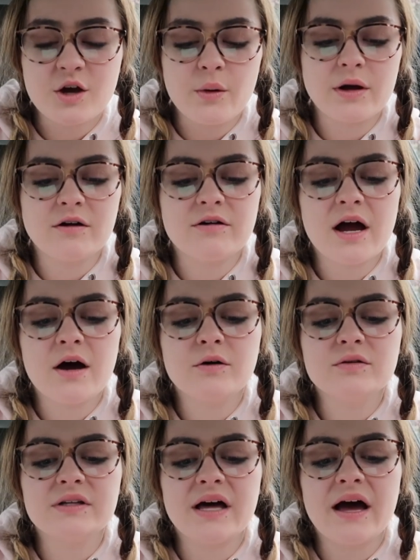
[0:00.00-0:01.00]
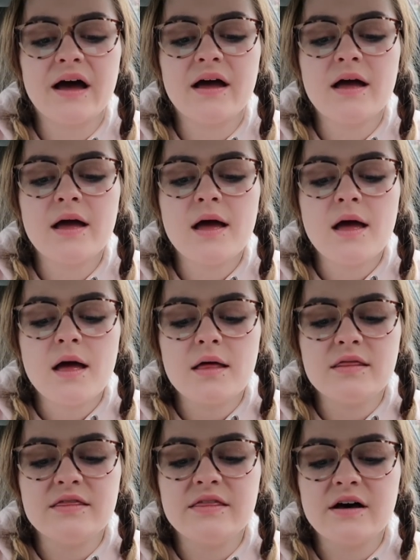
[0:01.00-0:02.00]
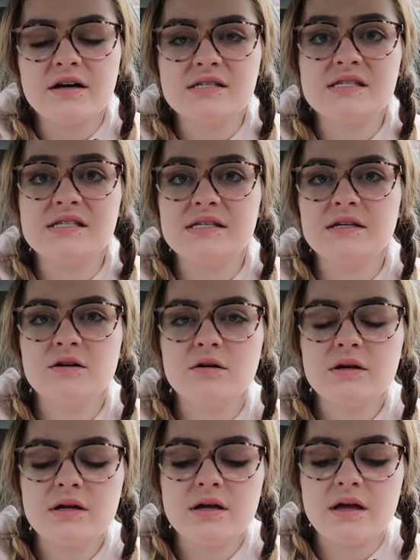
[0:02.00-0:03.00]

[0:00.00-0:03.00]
going around that the seal